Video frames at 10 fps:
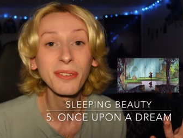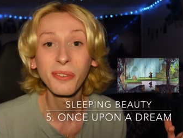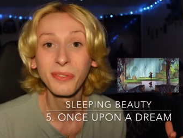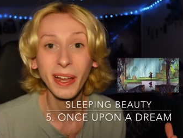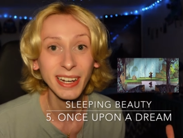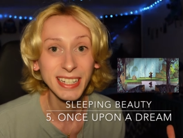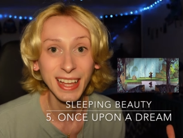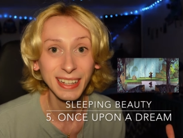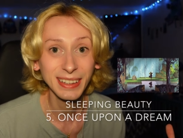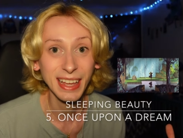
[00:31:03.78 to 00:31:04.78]
of a fairy
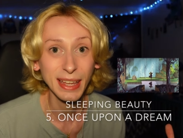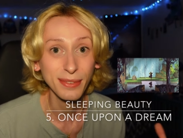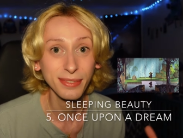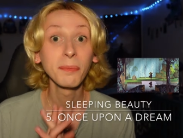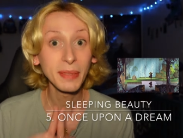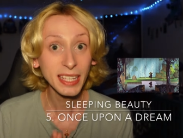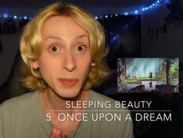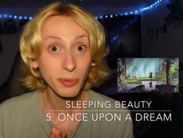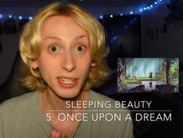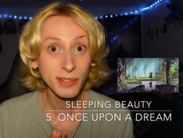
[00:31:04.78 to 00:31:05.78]
tale life, meets
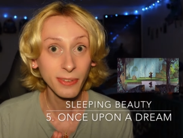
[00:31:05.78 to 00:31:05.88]
Prince